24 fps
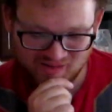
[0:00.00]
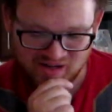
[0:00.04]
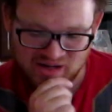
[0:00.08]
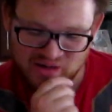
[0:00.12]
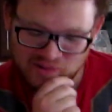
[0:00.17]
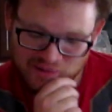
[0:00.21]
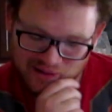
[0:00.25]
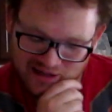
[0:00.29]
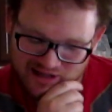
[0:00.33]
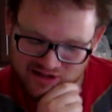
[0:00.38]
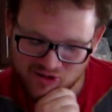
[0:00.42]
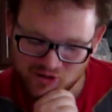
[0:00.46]

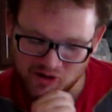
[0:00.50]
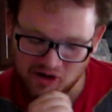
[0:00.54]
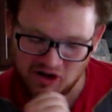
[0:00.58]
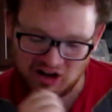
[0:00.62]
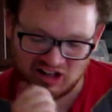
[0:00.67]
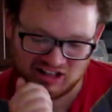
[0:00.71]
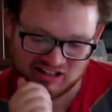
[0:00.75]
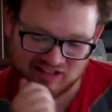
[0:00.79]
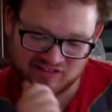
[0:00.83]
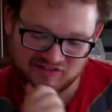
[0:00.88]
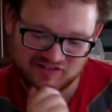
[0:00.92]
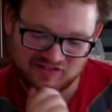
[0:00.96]
Why do
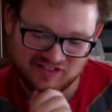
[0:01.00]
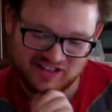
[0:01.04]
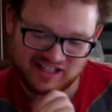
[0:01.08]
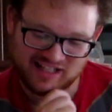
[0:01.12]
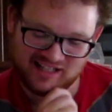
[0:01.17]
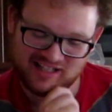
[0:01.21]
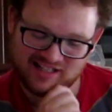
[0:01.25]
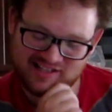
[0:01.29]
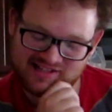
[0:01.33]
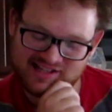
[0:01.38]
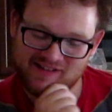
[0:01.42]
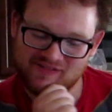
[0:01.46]
all of
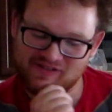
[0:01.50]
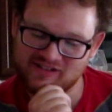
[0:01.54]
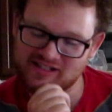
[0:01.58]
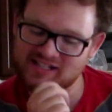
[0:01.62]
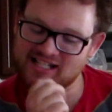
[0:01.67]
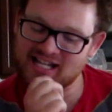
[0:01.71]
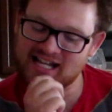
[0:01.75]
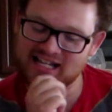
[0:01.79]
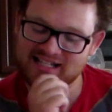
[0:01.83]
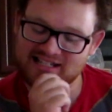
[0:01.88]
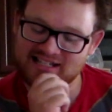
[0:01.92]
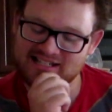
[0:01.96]
these have a
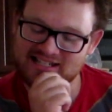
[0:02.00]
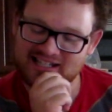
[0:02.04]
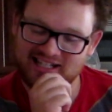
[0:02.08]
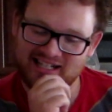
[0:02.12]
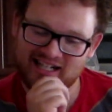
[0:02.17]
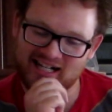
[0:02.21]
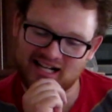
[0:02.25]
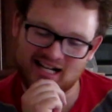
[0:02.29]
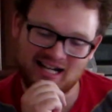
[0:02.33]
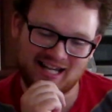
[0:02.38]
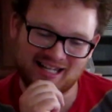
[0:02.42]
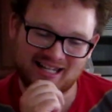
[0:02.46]
sex scene in
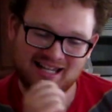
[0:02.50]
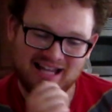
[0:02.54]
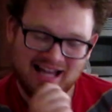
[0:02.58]
it?